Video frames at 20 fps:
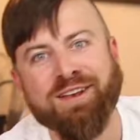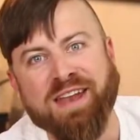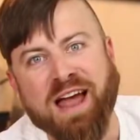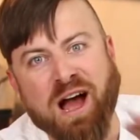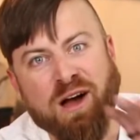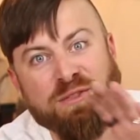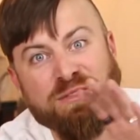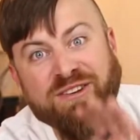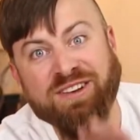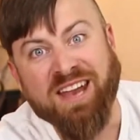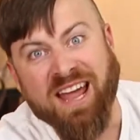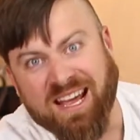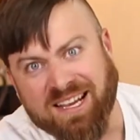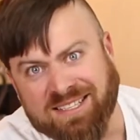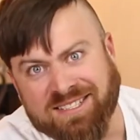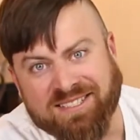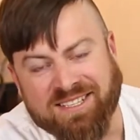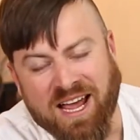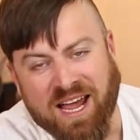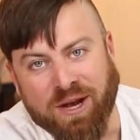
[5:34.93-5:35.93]
Now, the
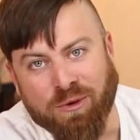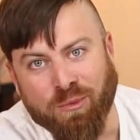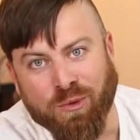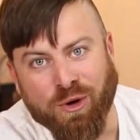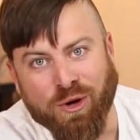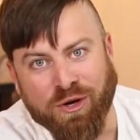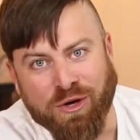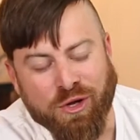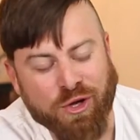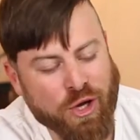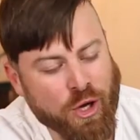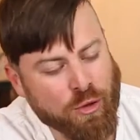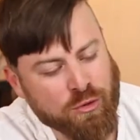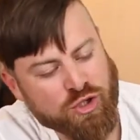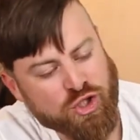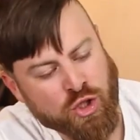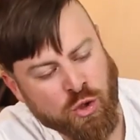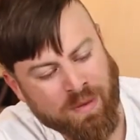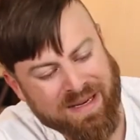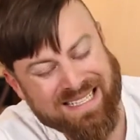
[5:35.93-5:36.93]
next site we're going to go
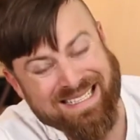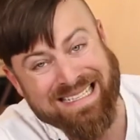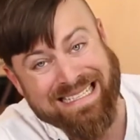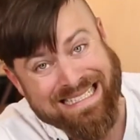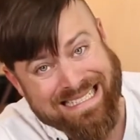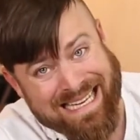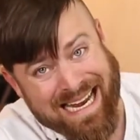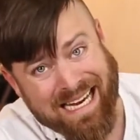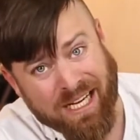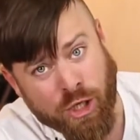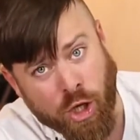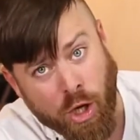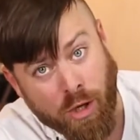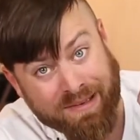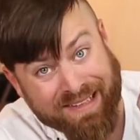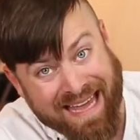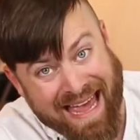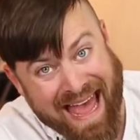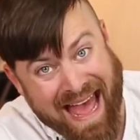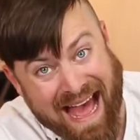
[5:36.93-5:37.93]
to is a site
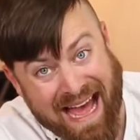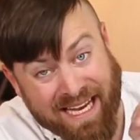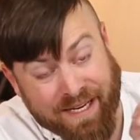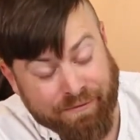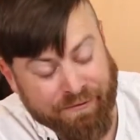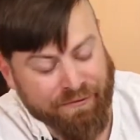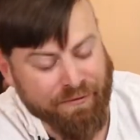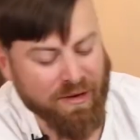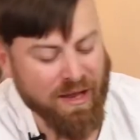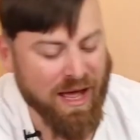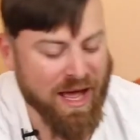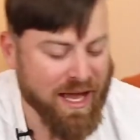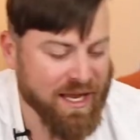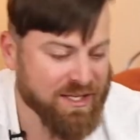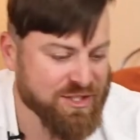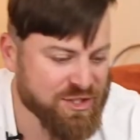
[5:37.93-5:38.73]
called AdFly.